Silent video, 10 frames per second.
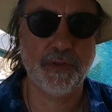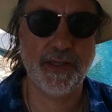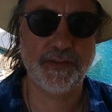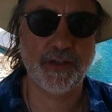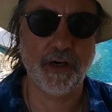
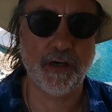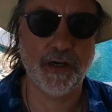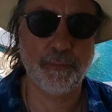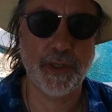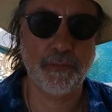Plus
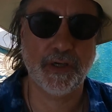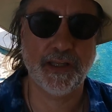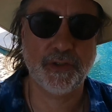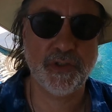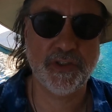our plumber
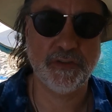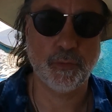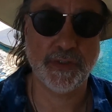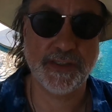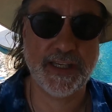
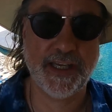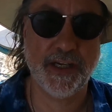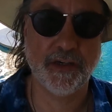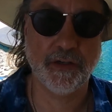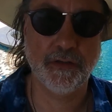electrician was
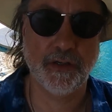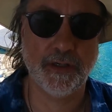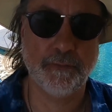here